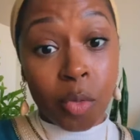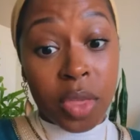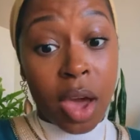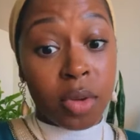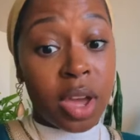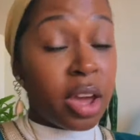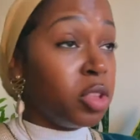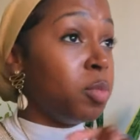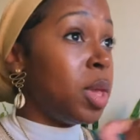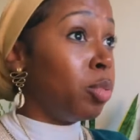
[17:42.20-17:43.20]
without
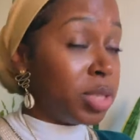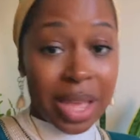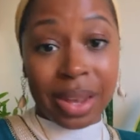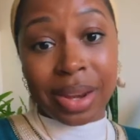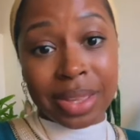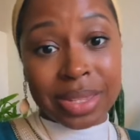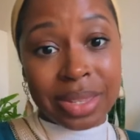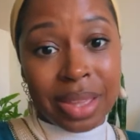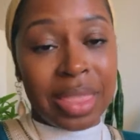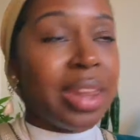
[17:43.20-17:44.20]
other people telling
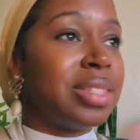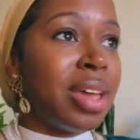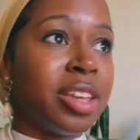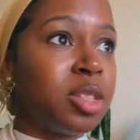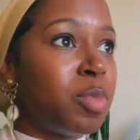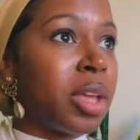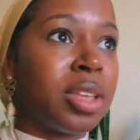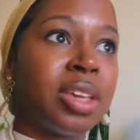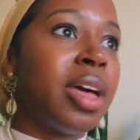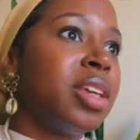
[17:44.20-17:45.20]
us that it's
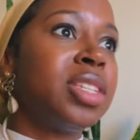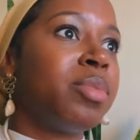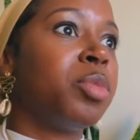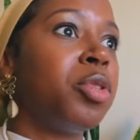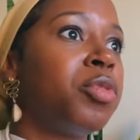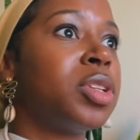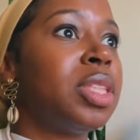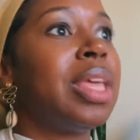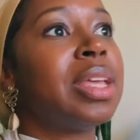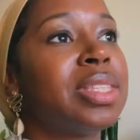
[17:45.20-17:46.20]
unexpect- unacceptable for us
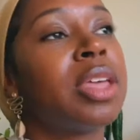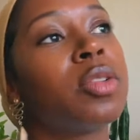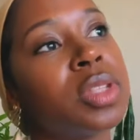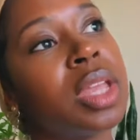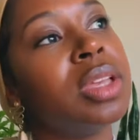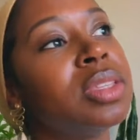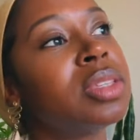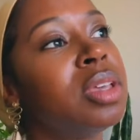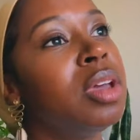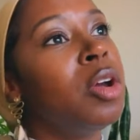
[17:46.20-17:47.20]
to think and say those
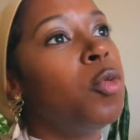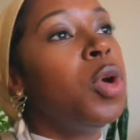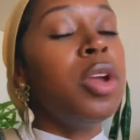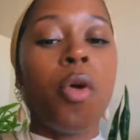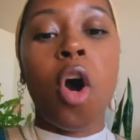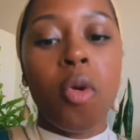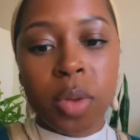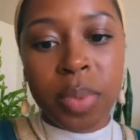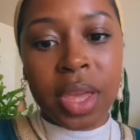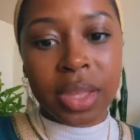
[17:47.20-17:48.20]
things. We all
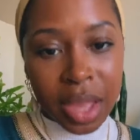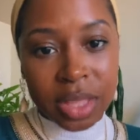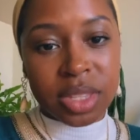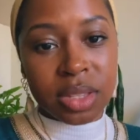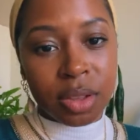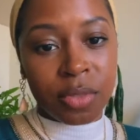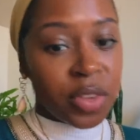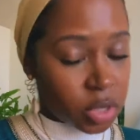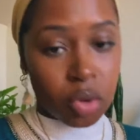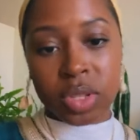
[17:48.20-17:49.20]
would be against
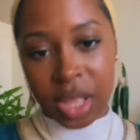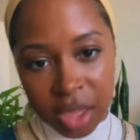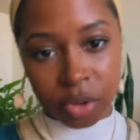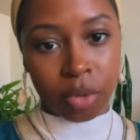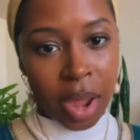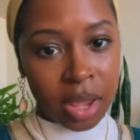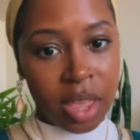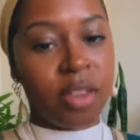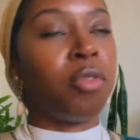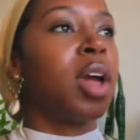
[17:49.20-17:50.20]
physical slavery, right?
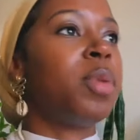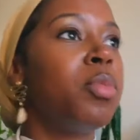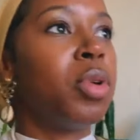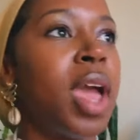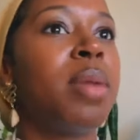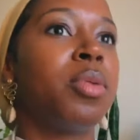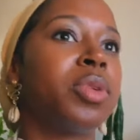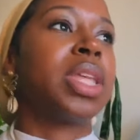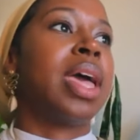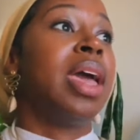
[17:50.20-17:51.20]
If white people came and
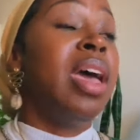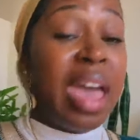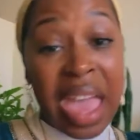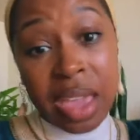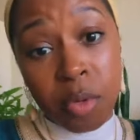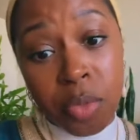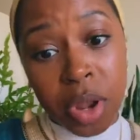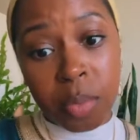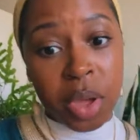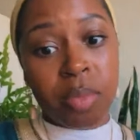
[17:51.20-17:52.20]
was like, hey, we
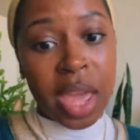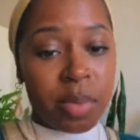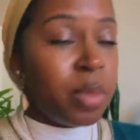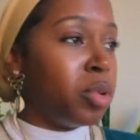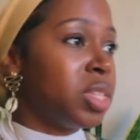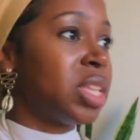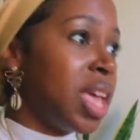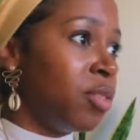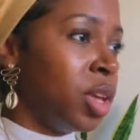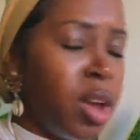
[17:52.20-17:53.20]
want to put black people in
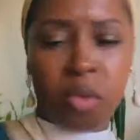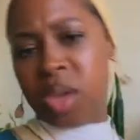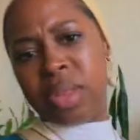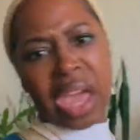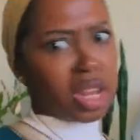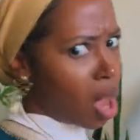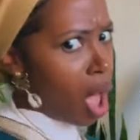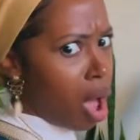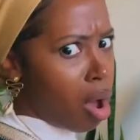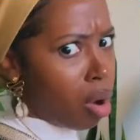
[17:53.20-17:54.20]
slavery, we'd be like,
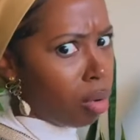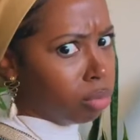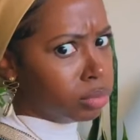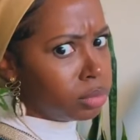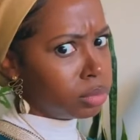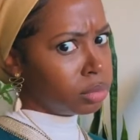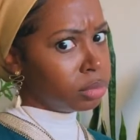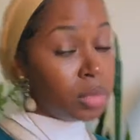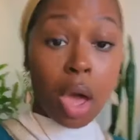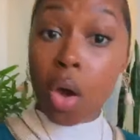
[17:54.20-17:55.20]
no,
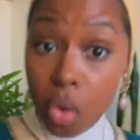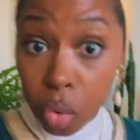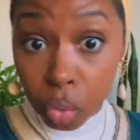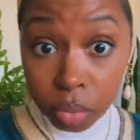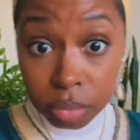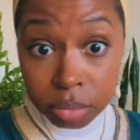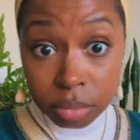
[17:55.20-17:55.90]
no,